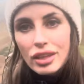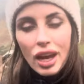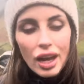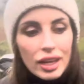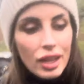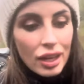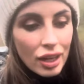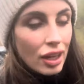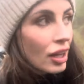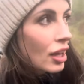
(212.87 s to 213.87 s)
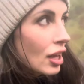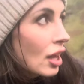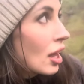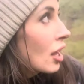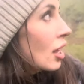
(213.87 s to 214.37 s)
higher,
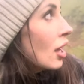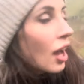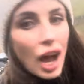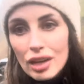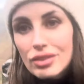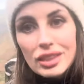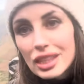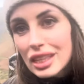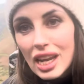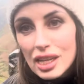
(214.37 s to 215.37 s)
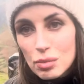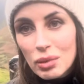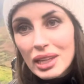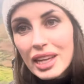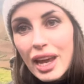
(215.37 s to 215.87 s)
I haven't seen
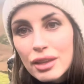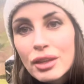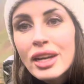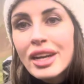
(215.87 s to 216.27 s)
anybody now.